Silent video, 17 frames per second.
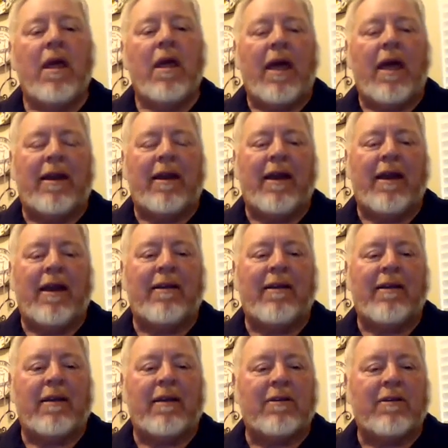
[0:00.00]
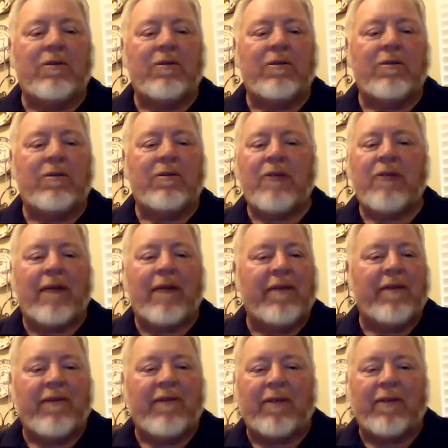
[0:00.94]
And don't try to
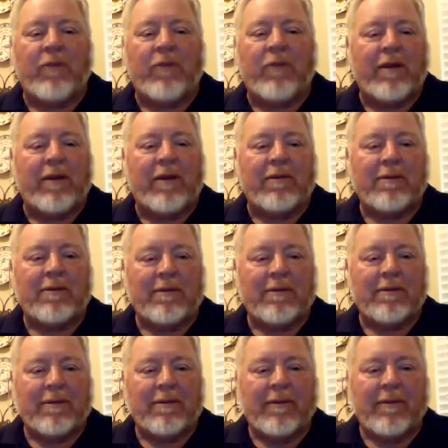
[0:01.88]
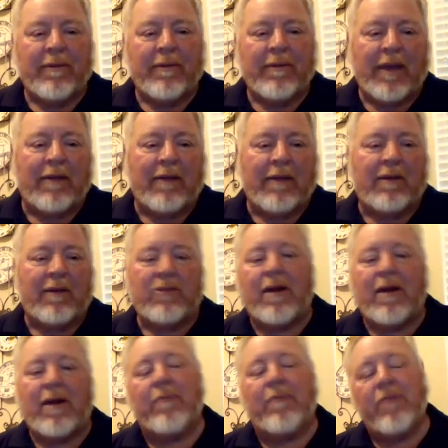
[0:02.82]
reinvent the wheel. Now, you try to
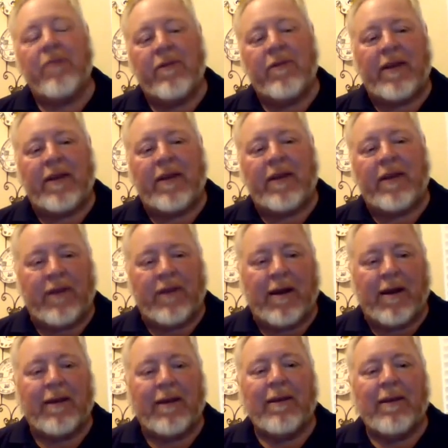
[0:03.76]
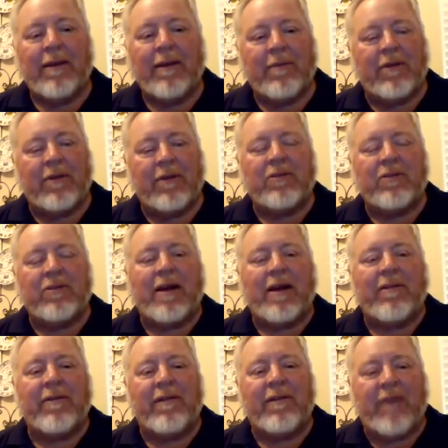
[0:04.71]
improve it, that's fine, but don't try to
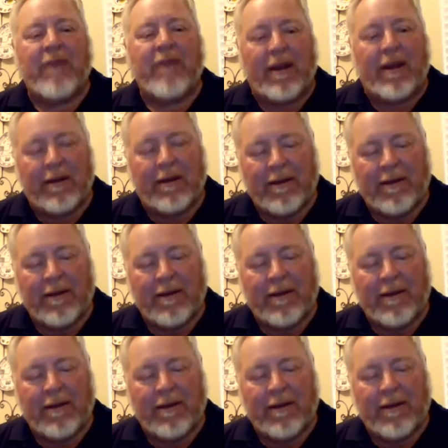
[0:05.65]
reinvent it.